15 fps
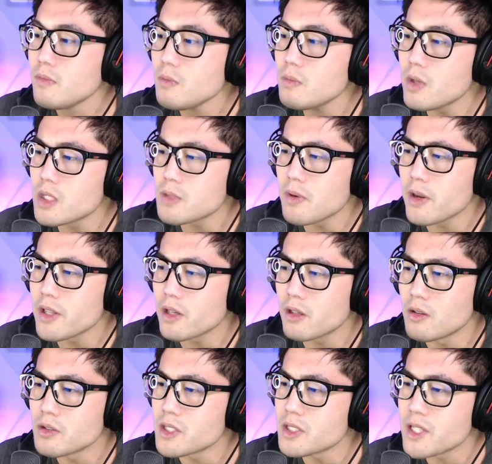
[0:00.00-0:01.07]
that was probably the
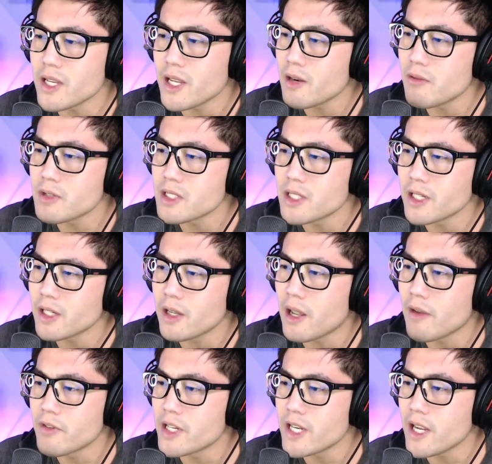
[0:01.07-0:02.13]
closest thing and it wasn't like a
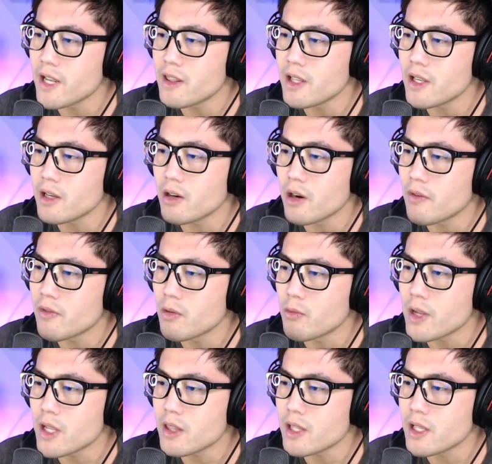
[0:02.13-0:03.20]
everyday thing or every
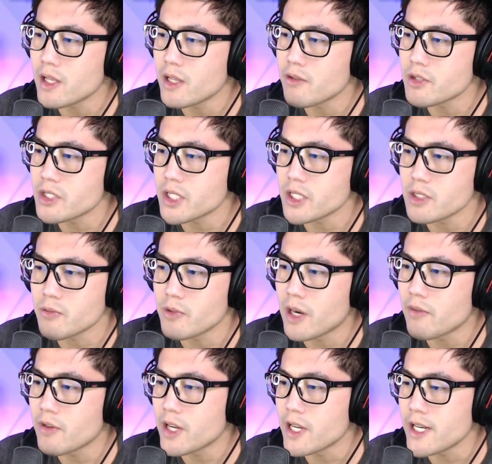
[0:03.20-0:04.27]
week thing it was just
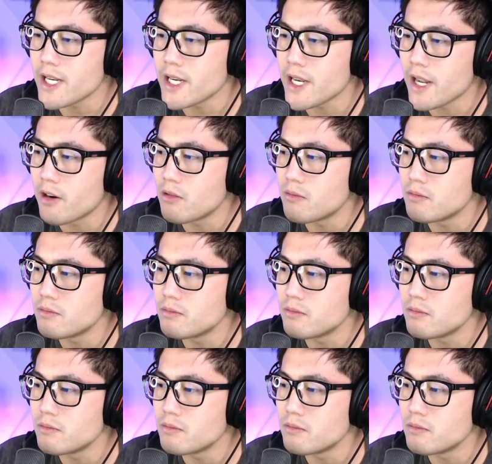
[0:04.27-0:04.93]
whenever he needed help